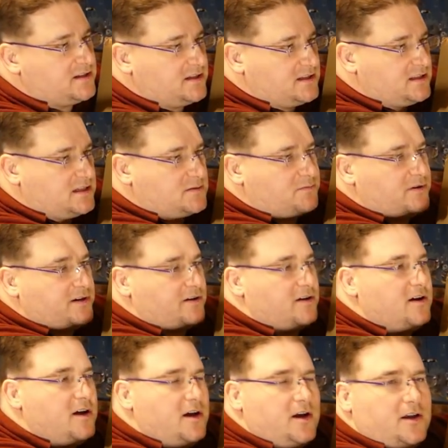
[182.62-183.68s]
It's this printer,
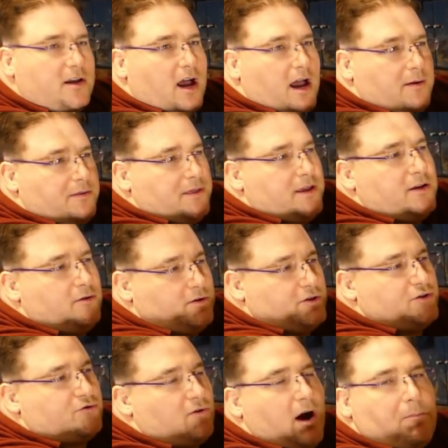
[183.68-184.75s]
I think you could
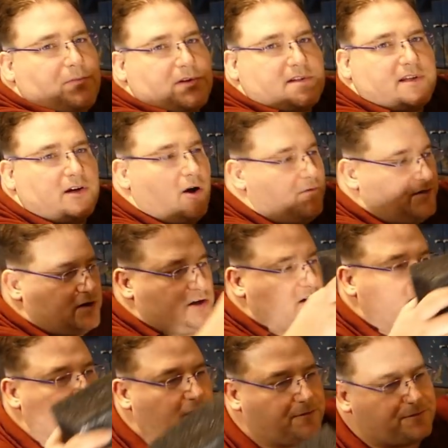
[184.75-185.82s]
drop this thing off a
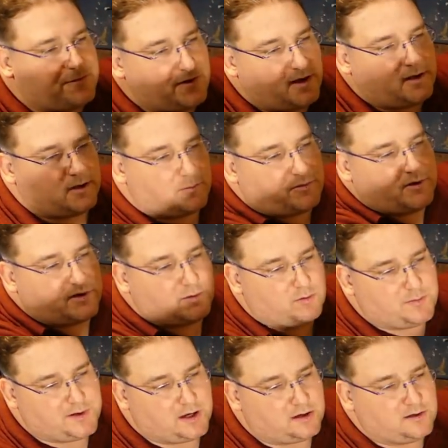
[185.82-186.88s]
cliff and the printer
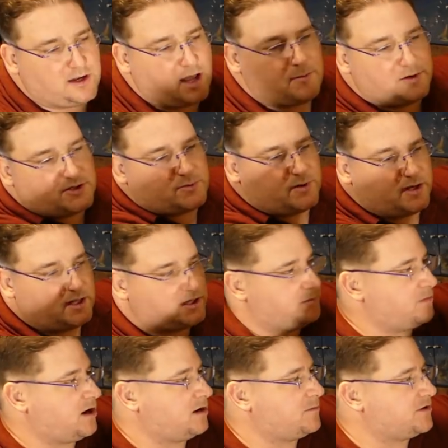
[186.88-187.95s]
would be undamaged when it hit the
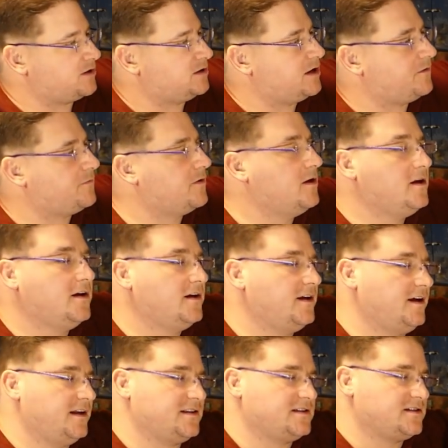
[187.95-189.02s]
bottom of the cliff.
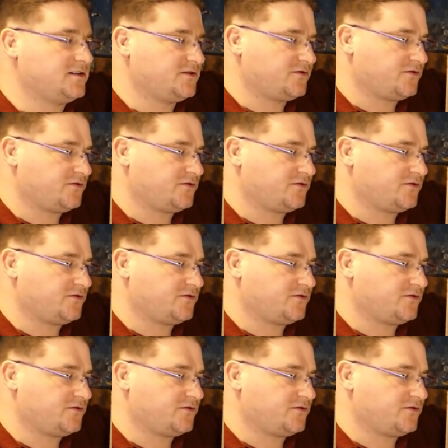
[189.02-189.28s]
It's